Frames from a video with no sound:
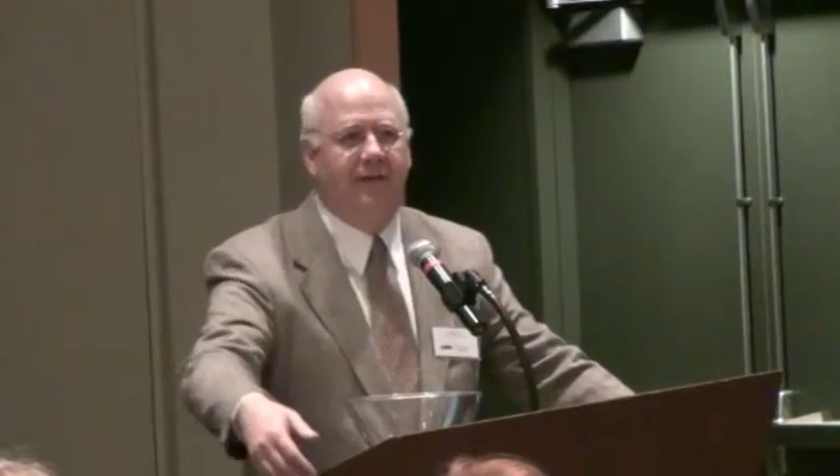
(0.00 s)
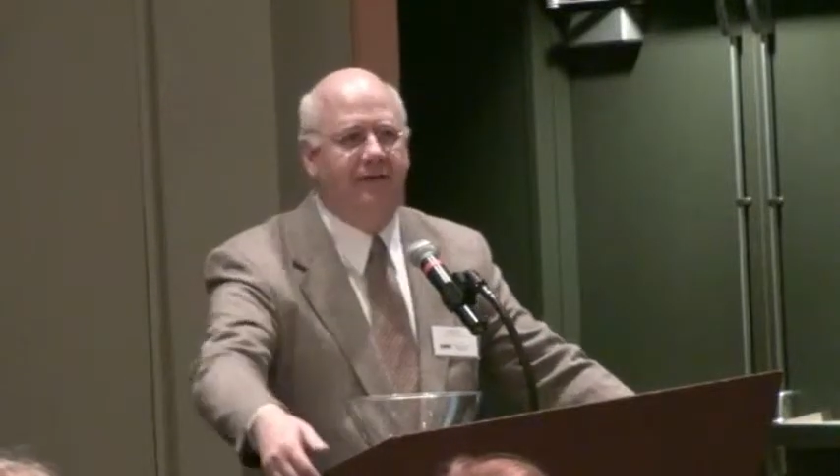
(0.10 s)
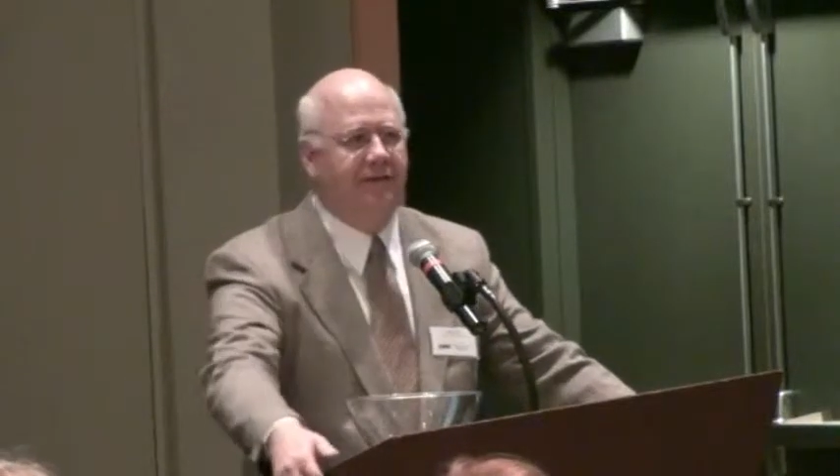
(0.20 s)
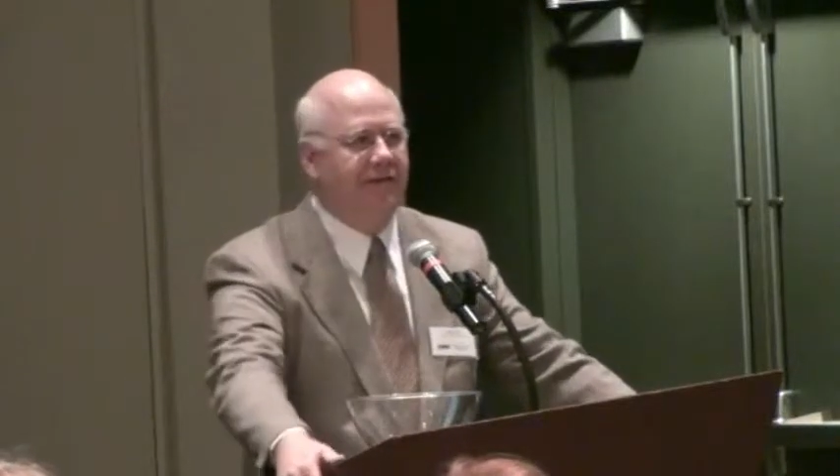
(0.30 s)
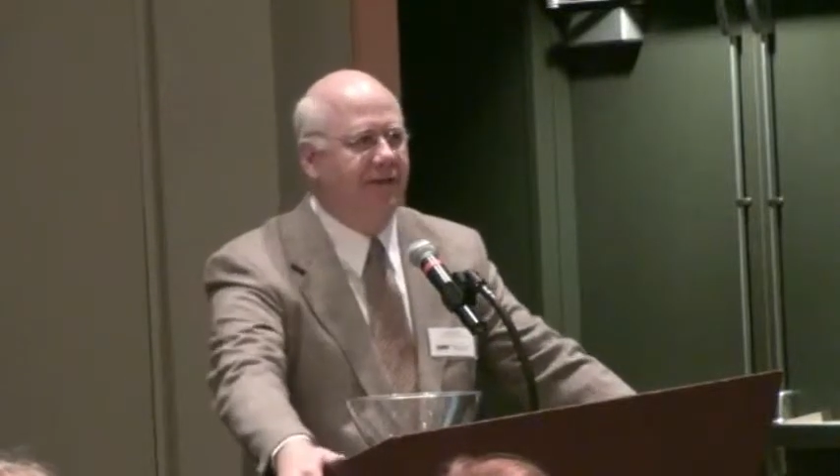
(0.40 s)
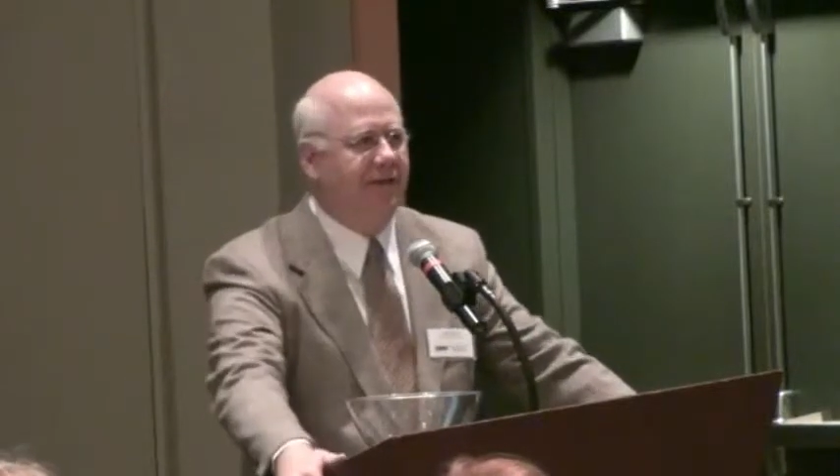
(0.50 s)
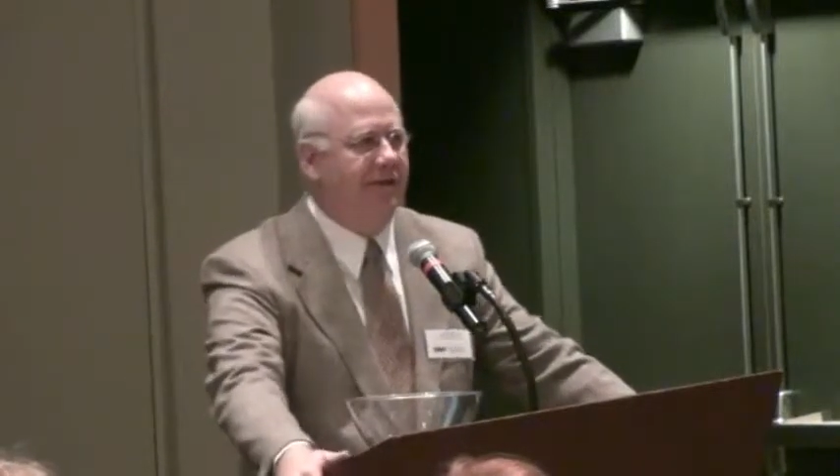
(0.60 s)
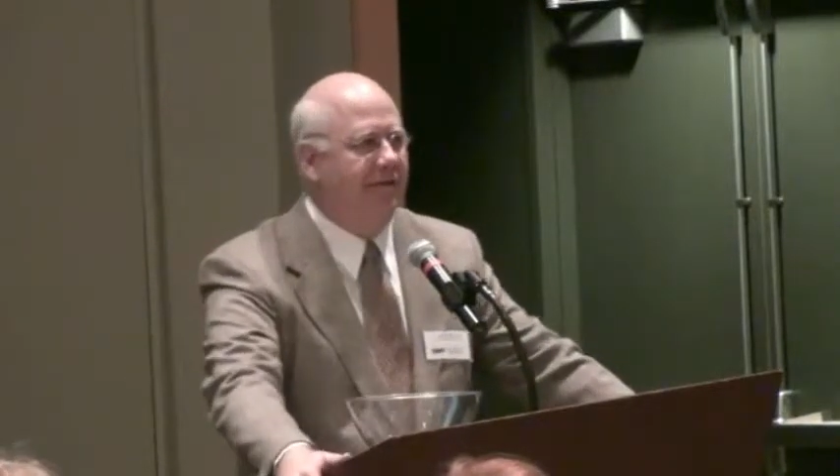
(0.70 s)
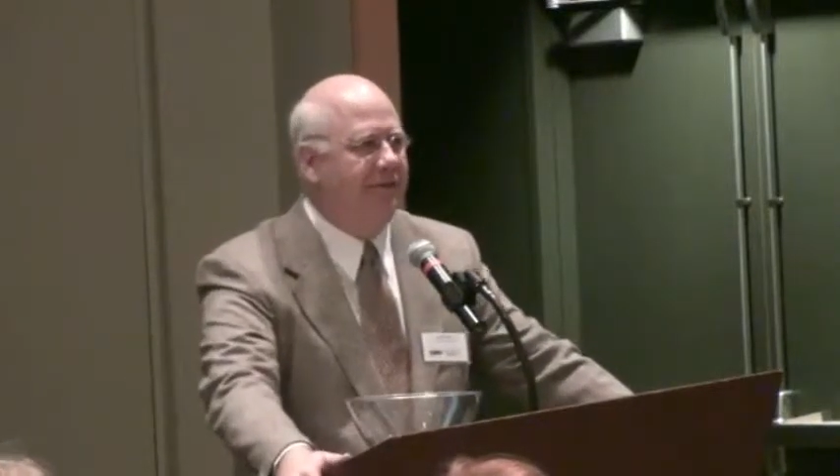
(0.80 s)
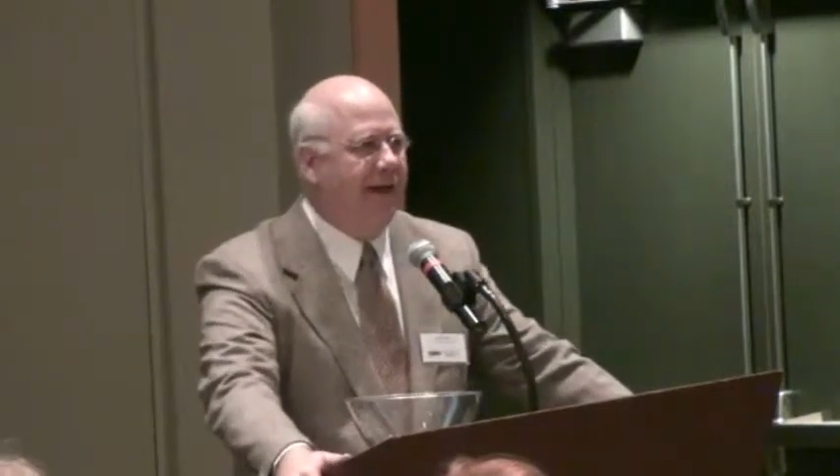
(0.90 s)
but it's
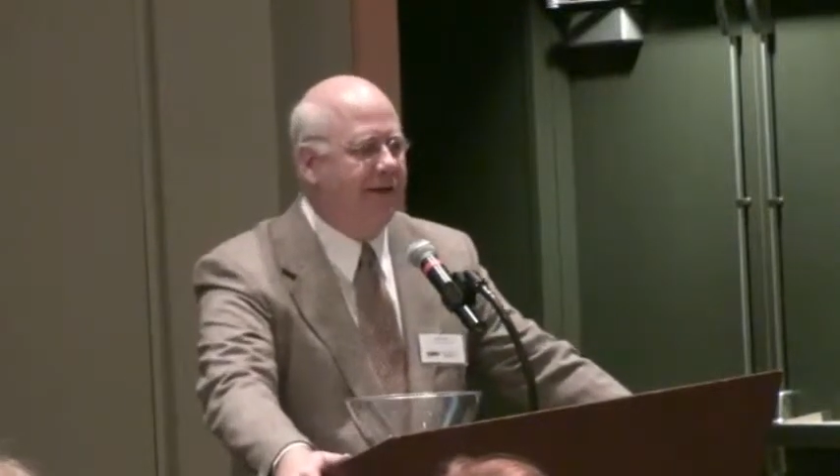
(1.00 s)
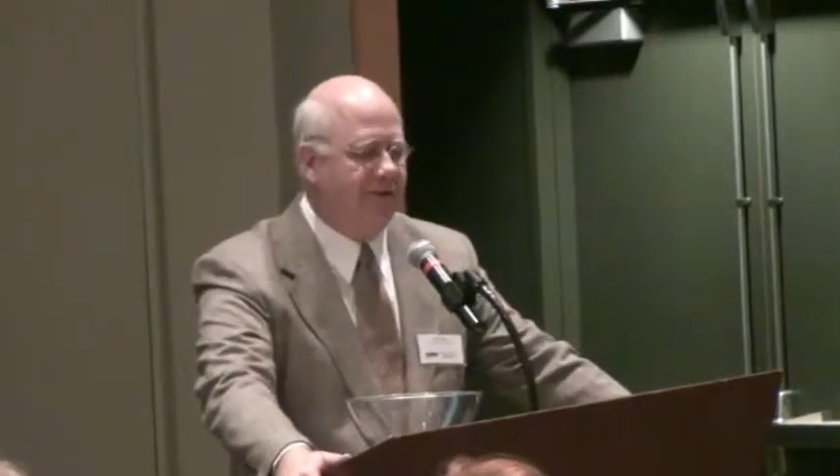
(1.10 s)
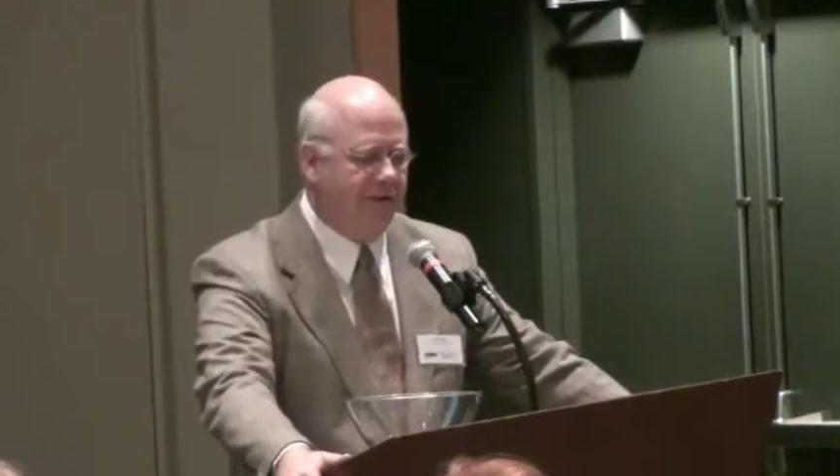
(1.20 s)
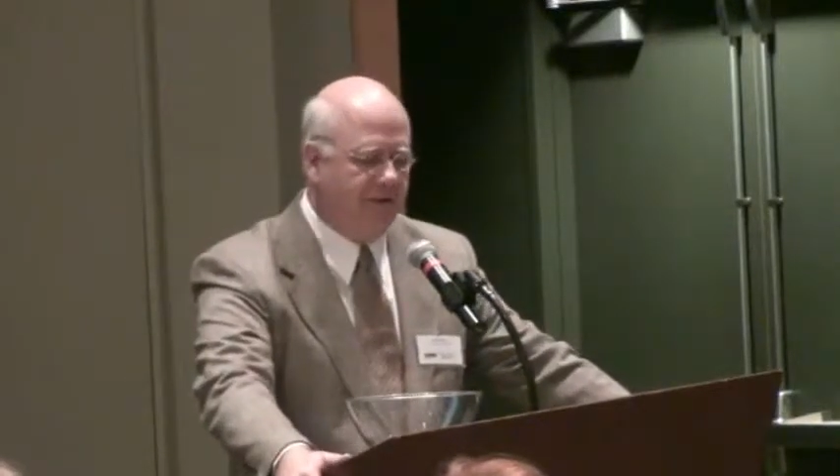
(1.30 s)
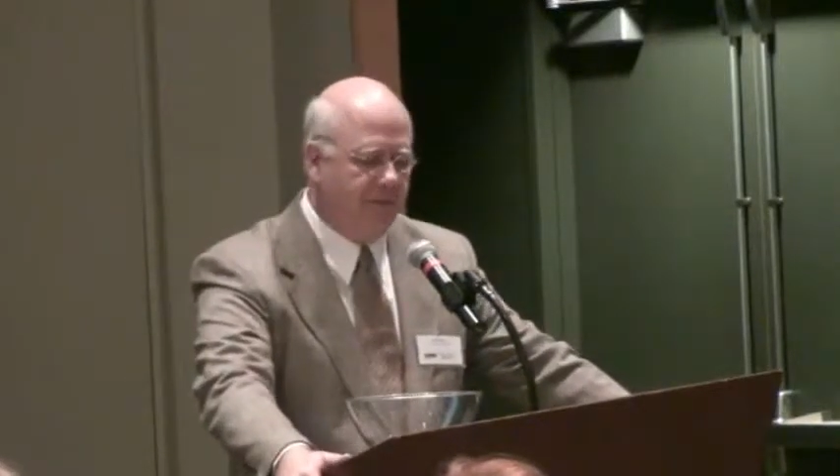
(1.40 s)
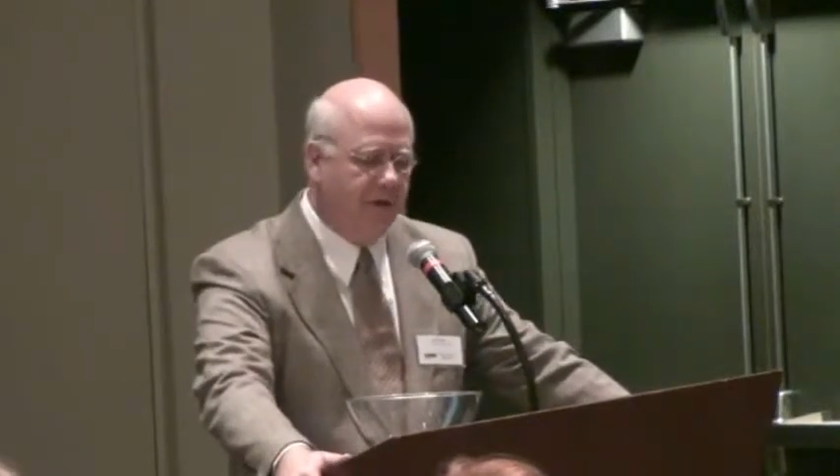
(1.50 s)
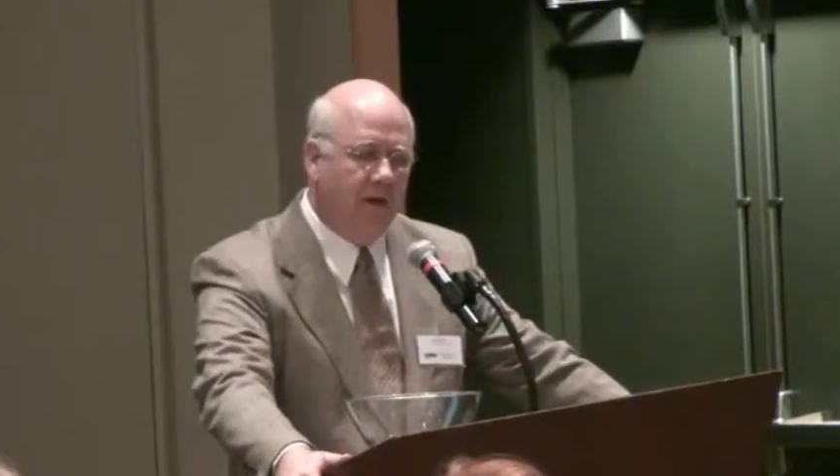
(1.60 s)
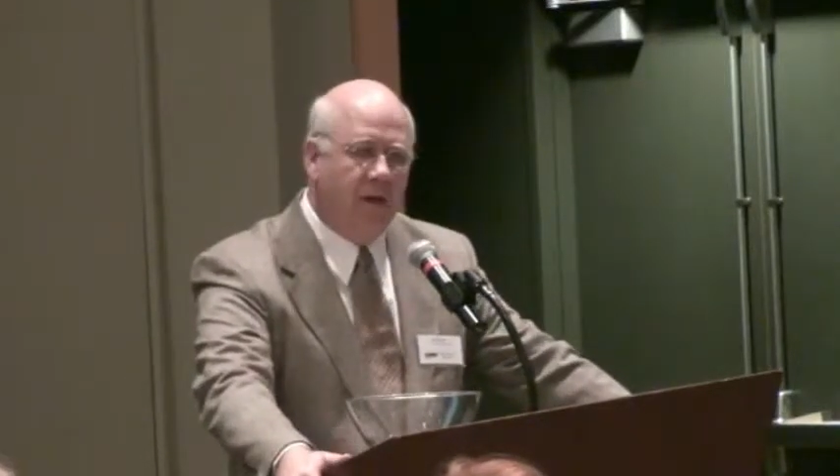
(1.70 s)
still a factor that's